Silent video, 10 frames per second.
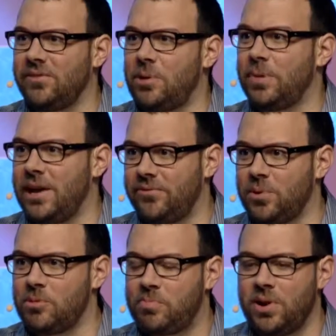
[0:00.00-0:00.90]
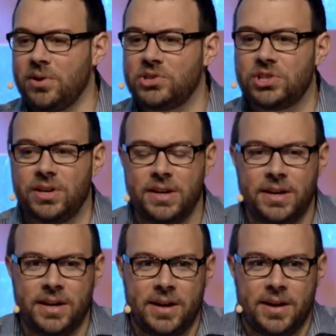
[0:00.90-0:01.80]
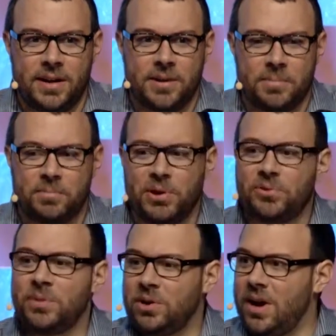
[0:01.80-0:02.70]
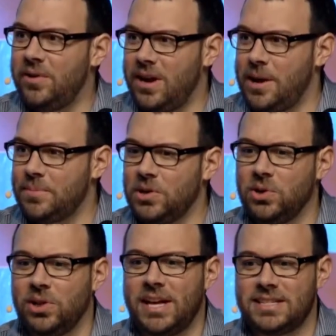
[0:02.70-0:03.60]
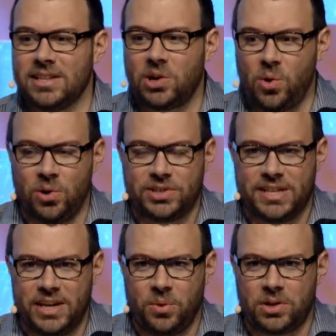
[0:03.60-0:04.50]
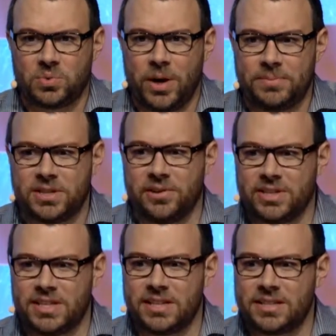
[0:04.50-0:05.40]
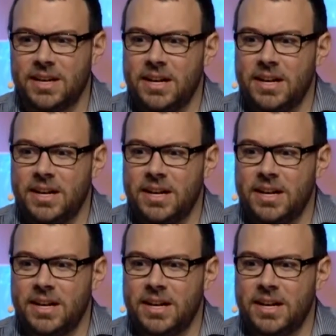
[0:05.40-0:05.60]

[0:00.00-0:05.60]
our platform approach. Built from the ground up, utilizing the core Cityworks web services,